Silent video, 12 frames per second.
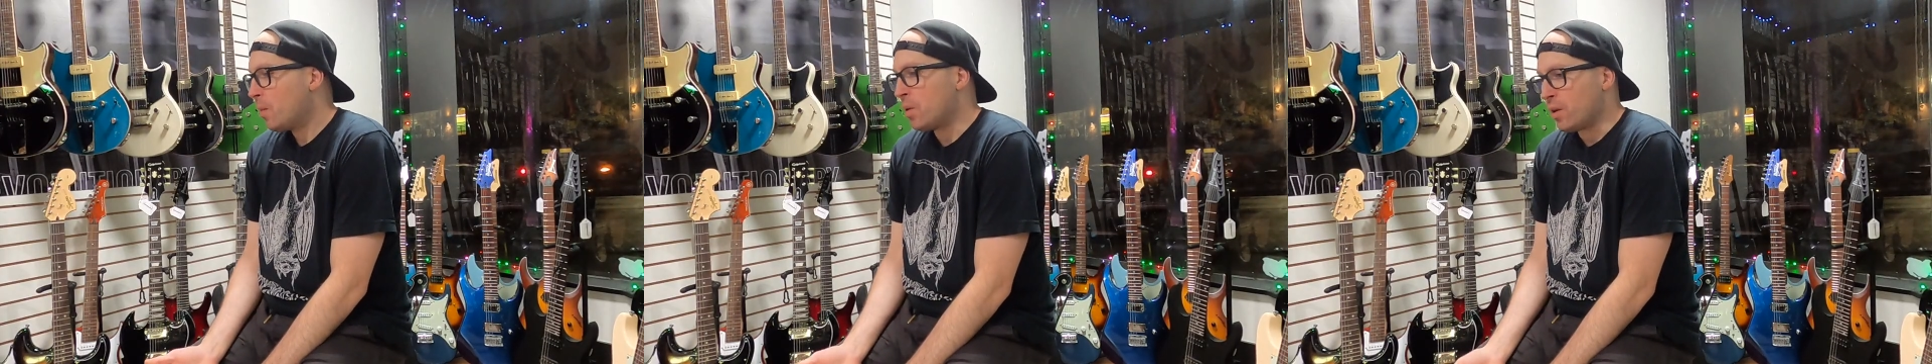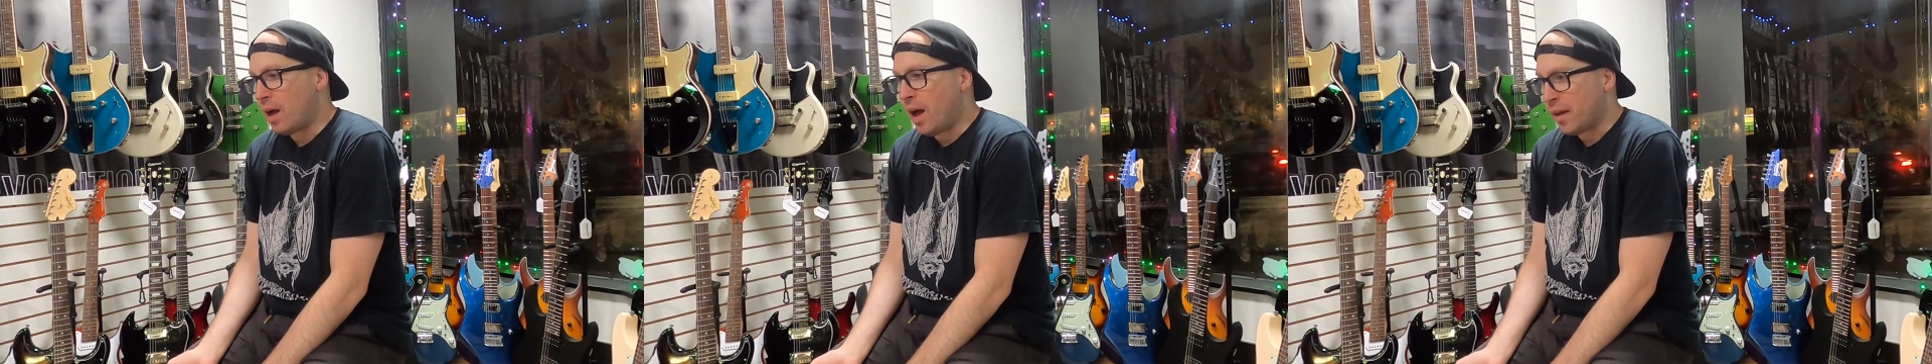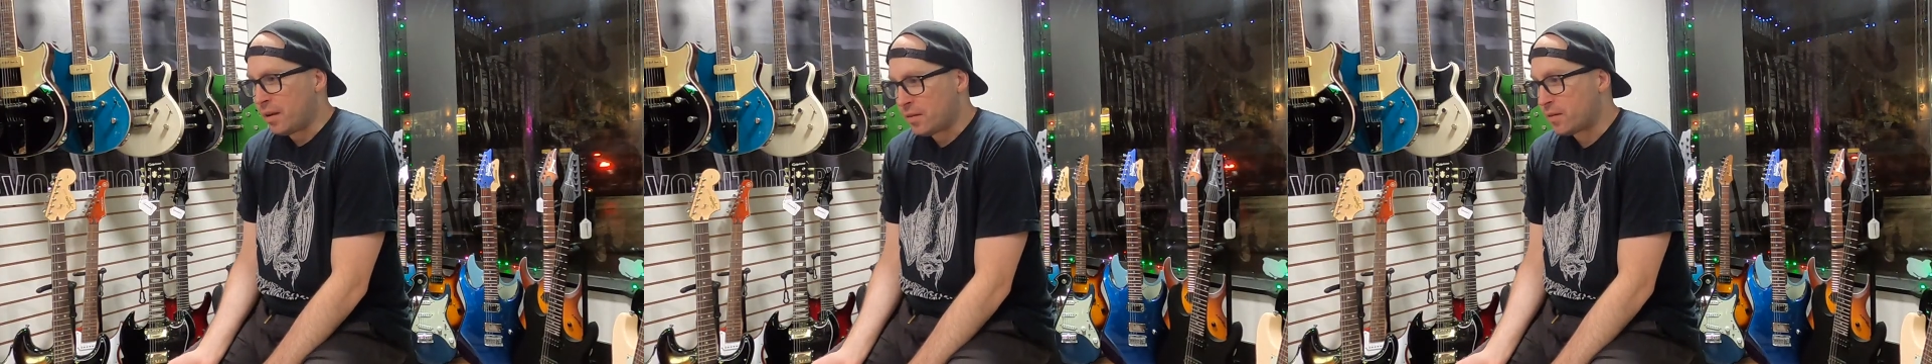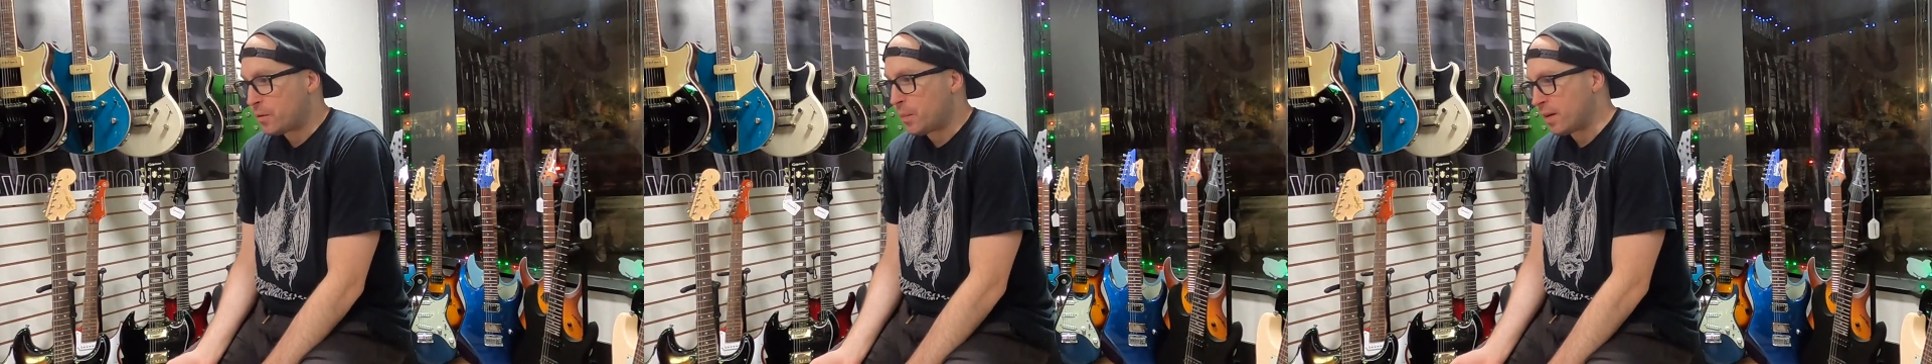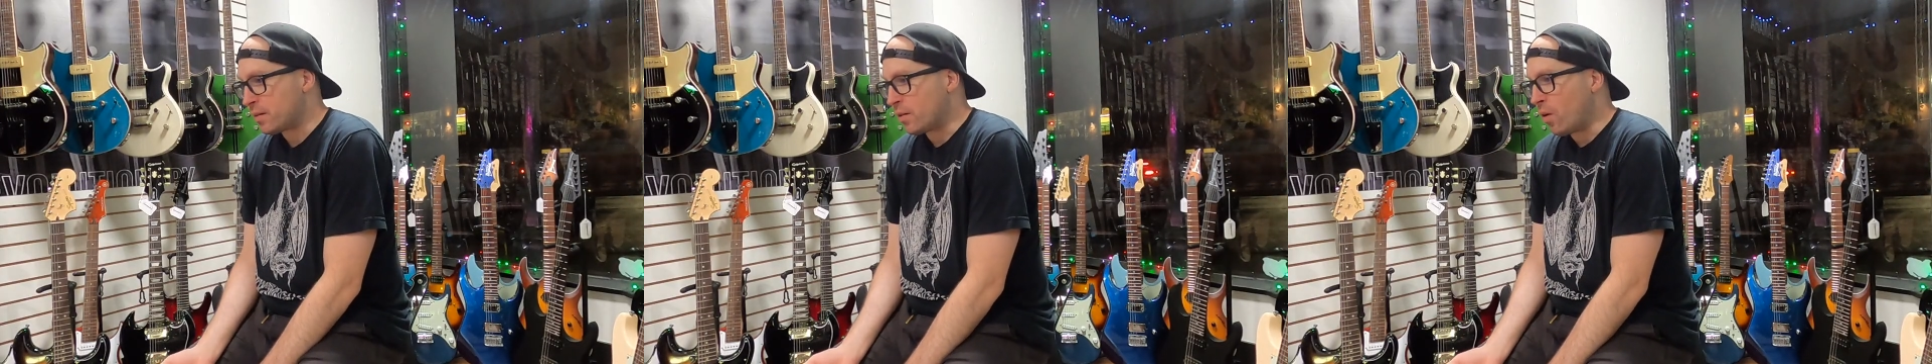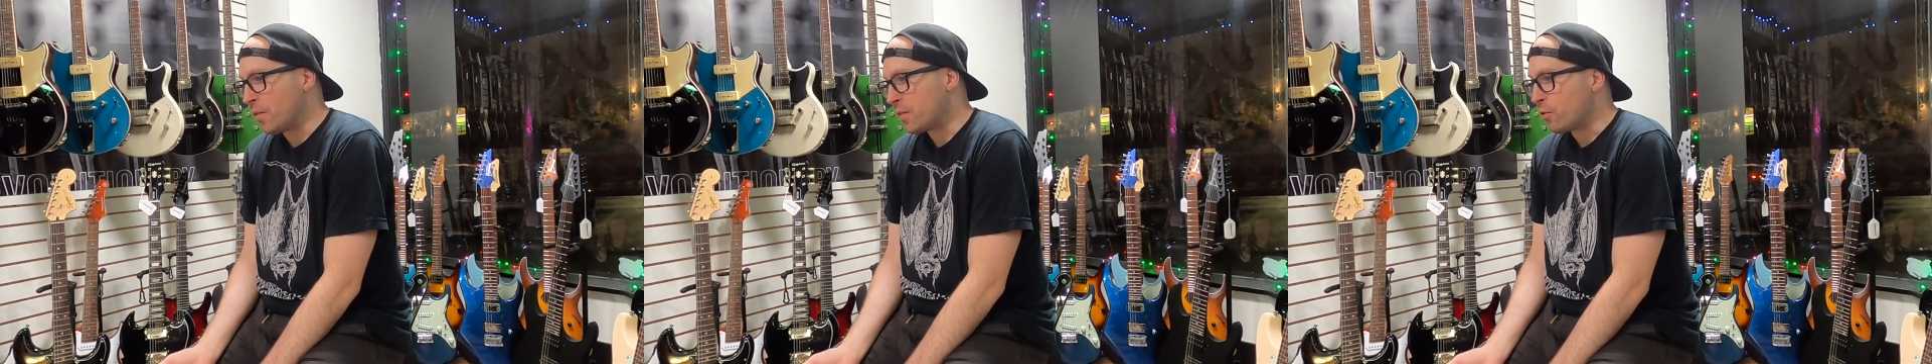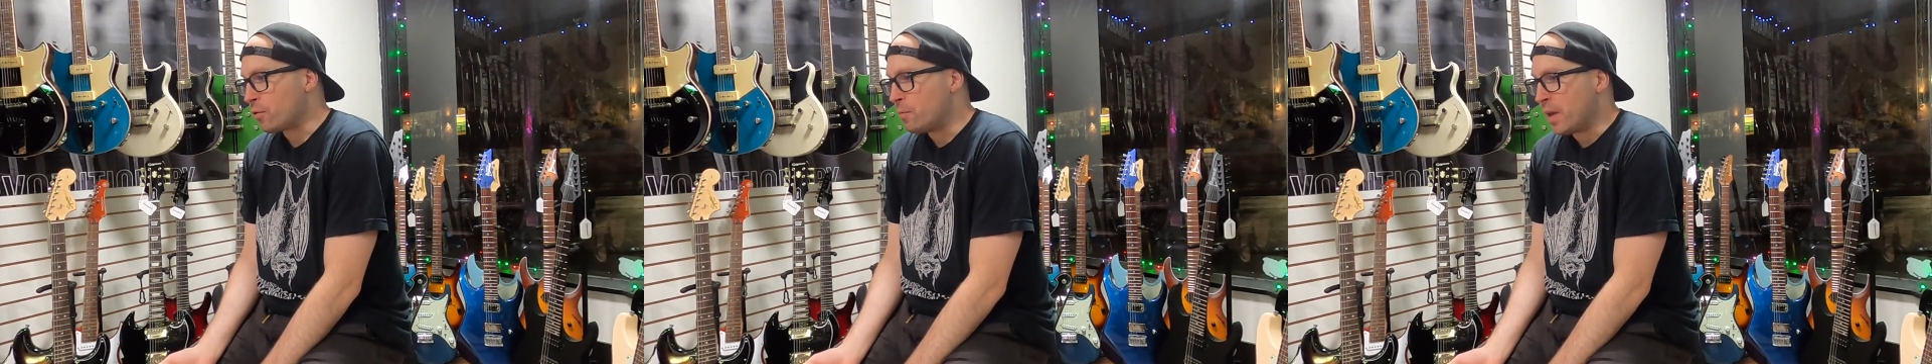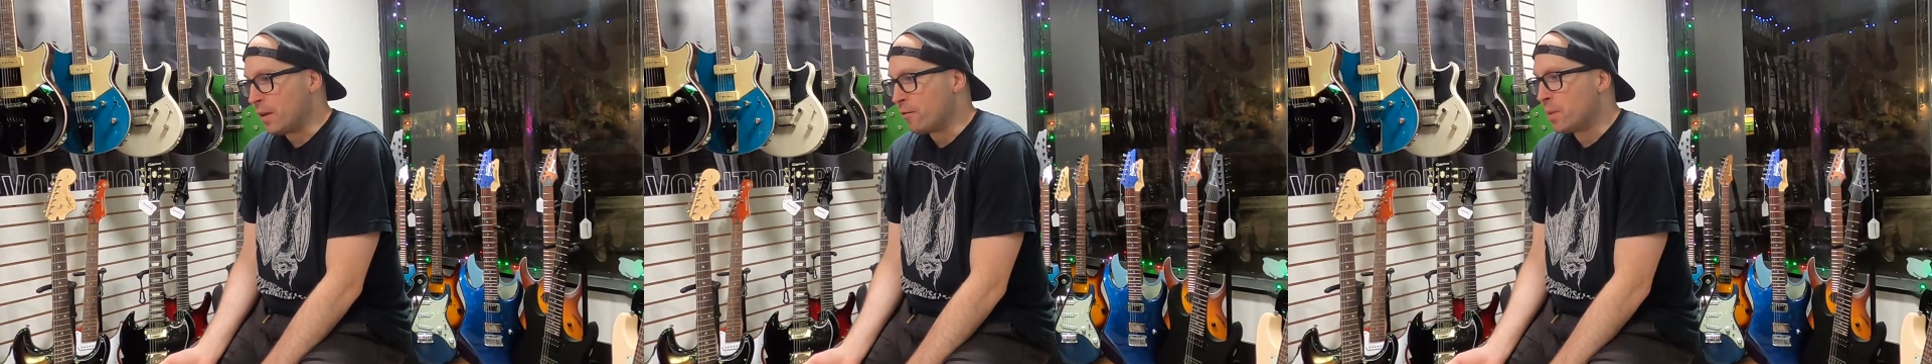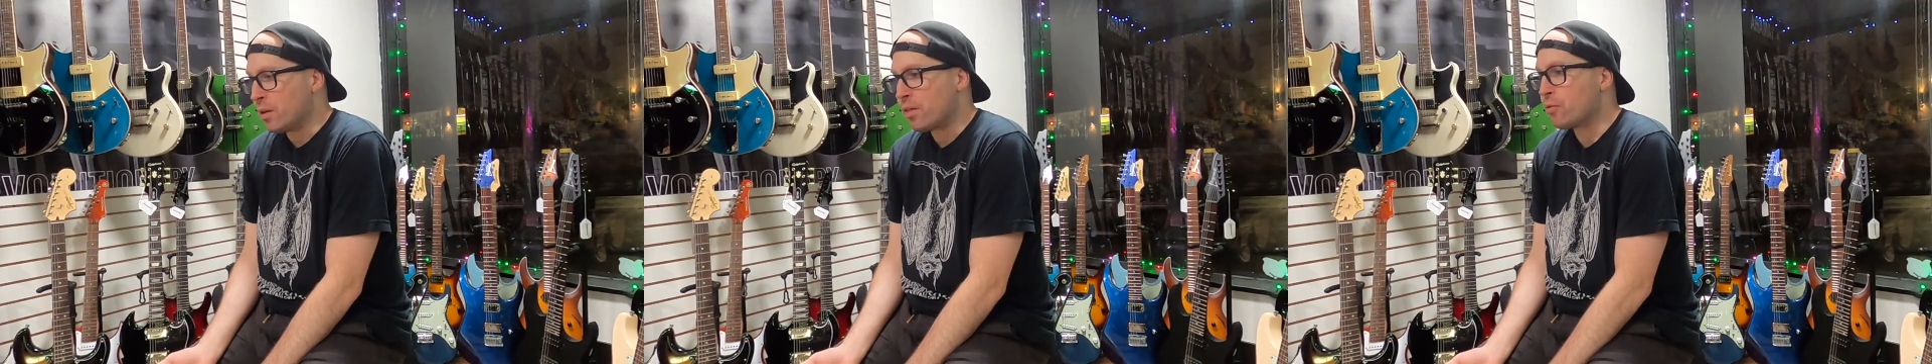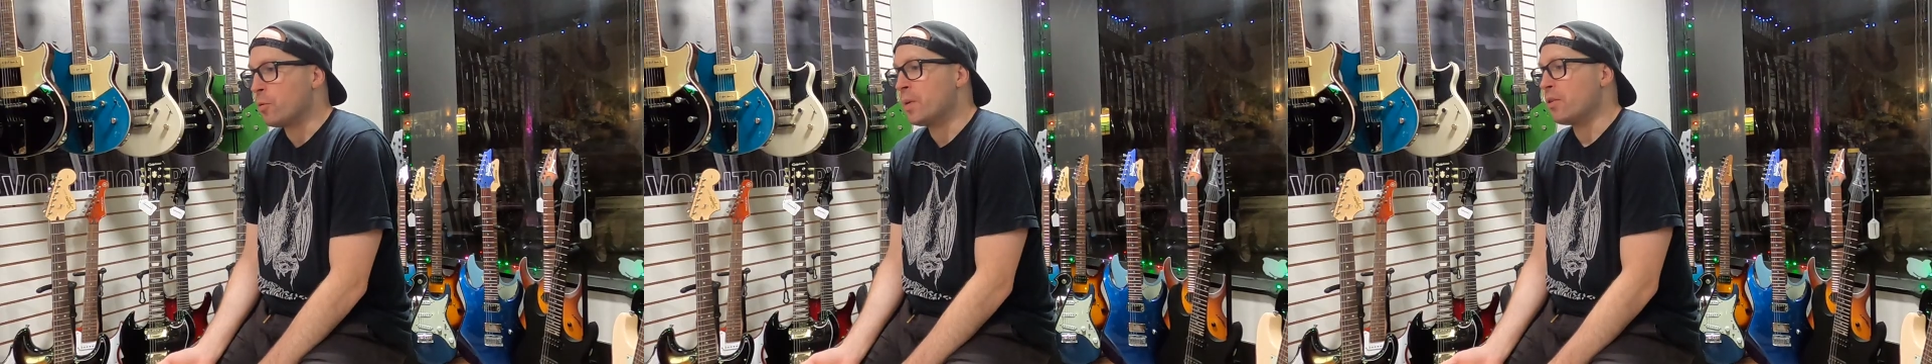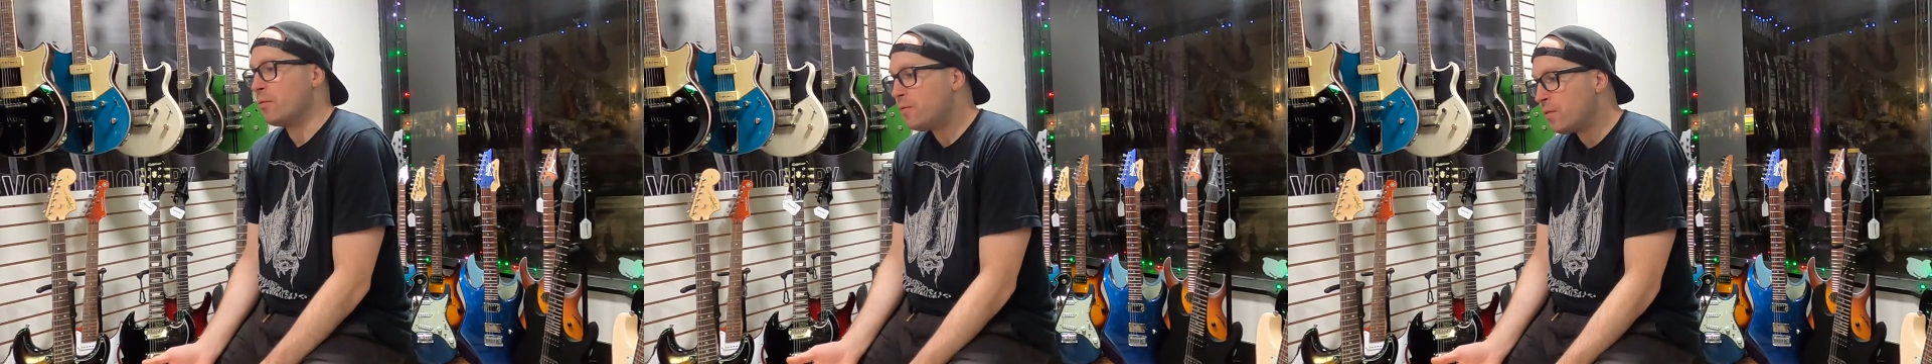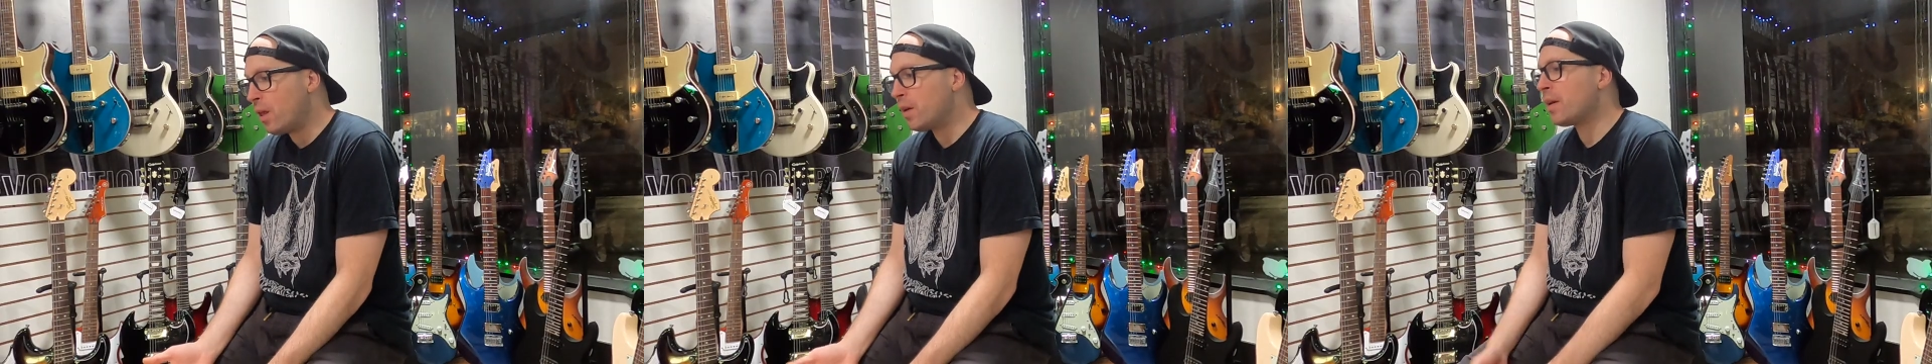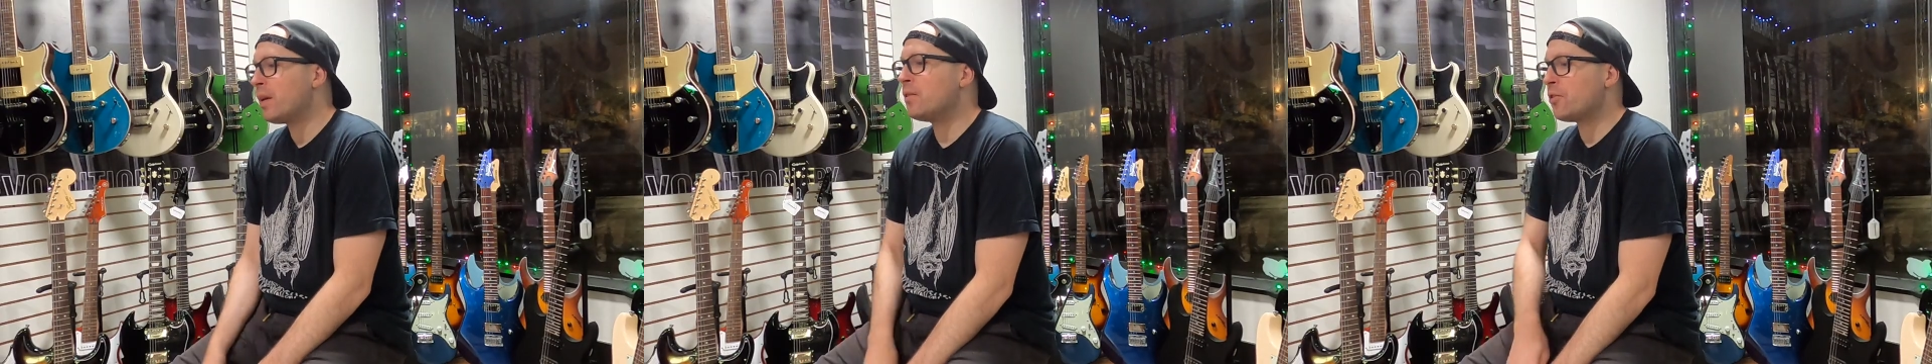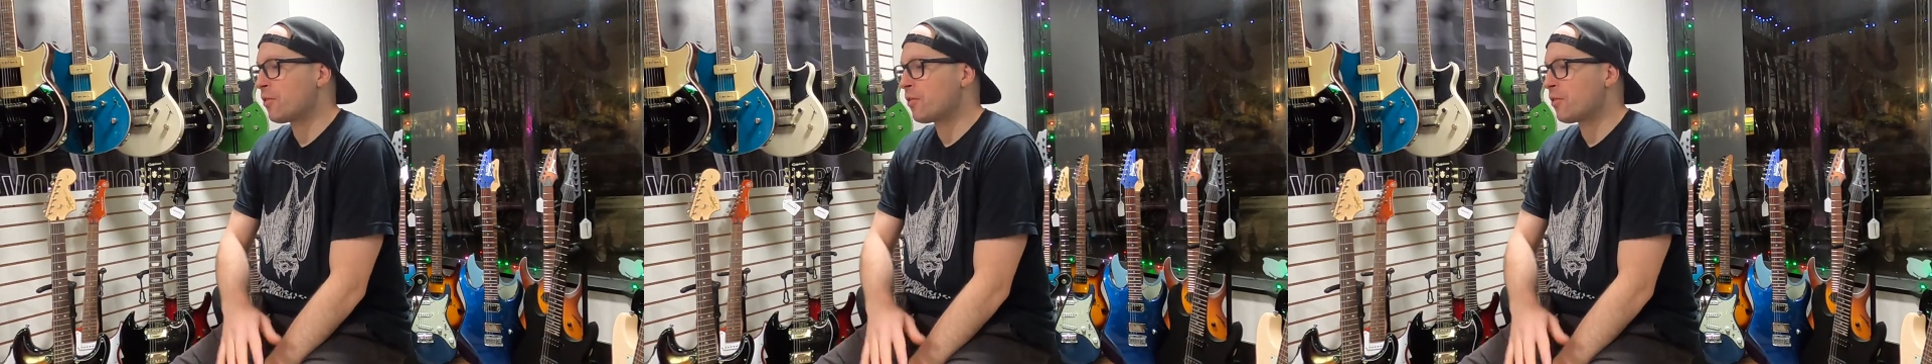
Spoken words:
but I suspect it also may have been through a bit of flooding